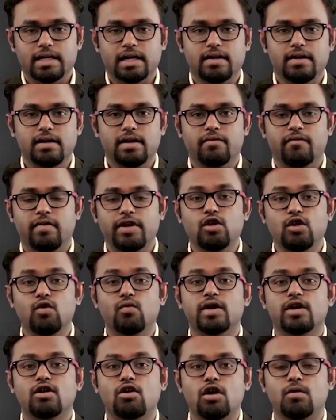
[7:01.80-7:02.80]
that when you
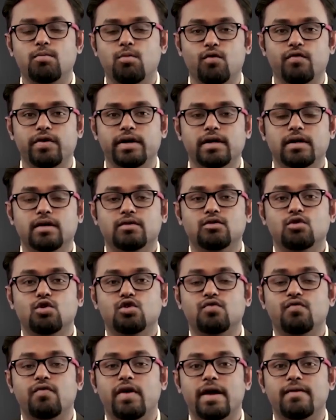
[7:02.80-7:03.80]
were not moving,
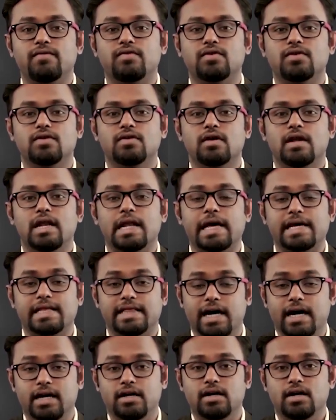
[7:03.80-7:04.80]
those waves like
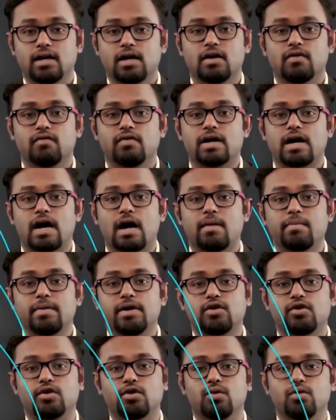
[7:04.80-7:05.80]
that were
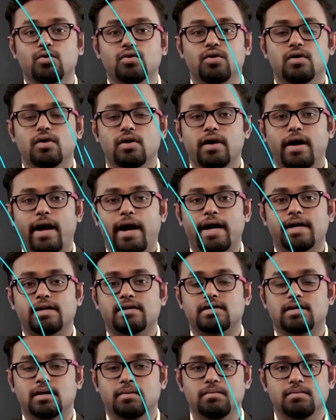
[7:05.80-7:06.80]
coming to you at
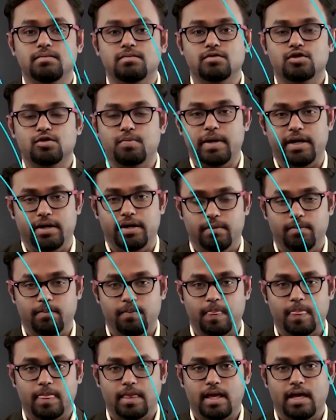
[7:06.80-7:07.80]
some speed.
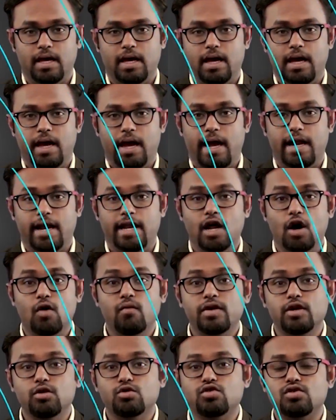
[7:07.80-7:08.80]
And now
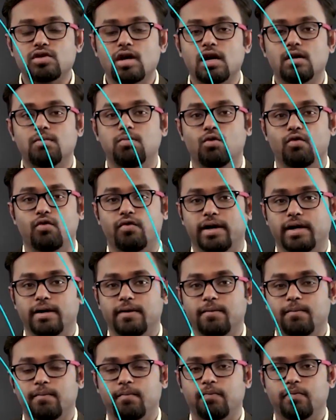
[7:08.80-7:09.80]
when you start moving,
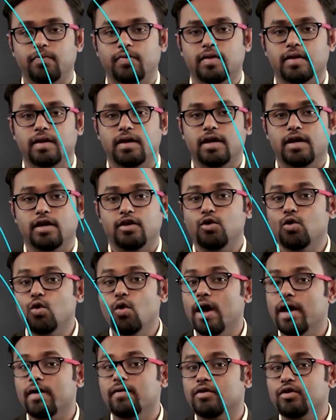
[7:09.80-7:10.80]
you
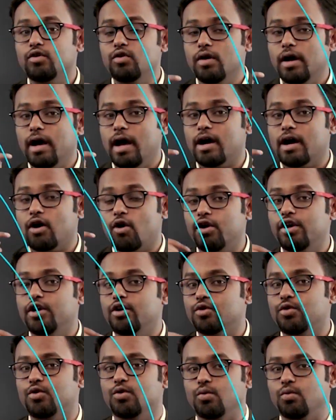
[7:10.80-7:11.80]
have, according
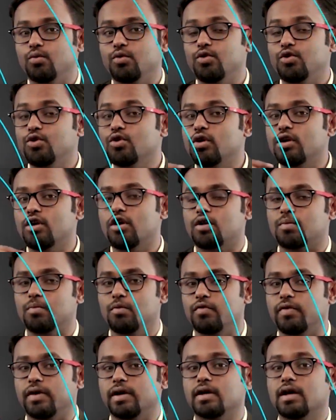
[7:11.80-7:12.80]
to you, you are not
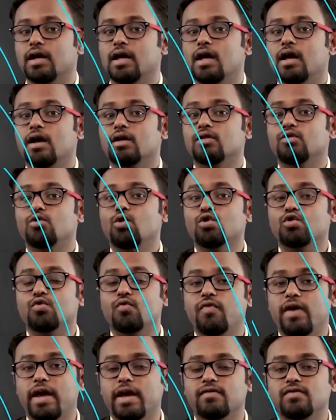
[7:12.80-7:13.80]
moving. Those
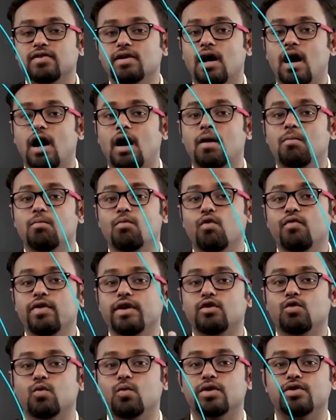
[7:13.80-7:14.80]
waves are
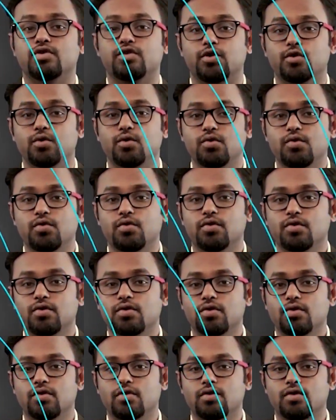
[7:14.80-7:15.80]
moving towards you,
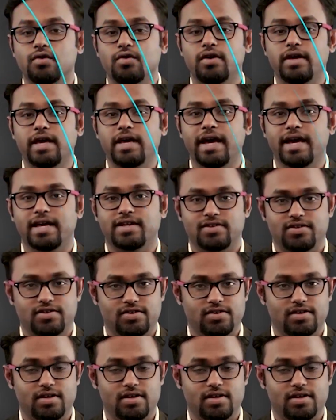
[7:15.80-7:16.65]
yes,